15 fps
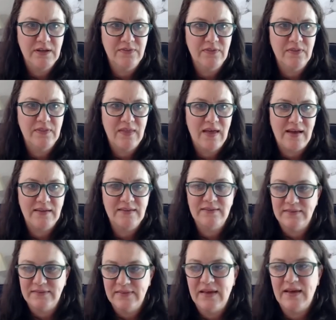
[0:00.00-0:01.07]
And that,
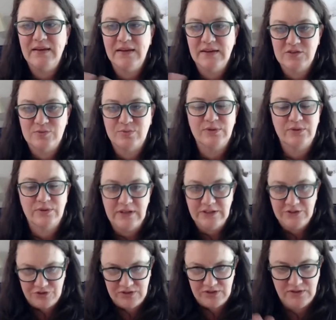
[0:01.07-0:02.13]
that
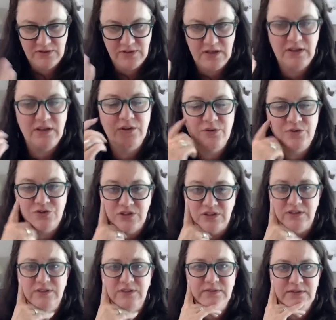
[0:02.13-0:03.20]
exploration, thank you,
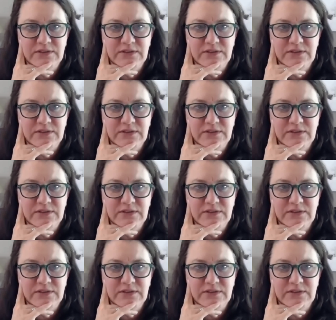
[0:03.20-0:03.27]
Jill,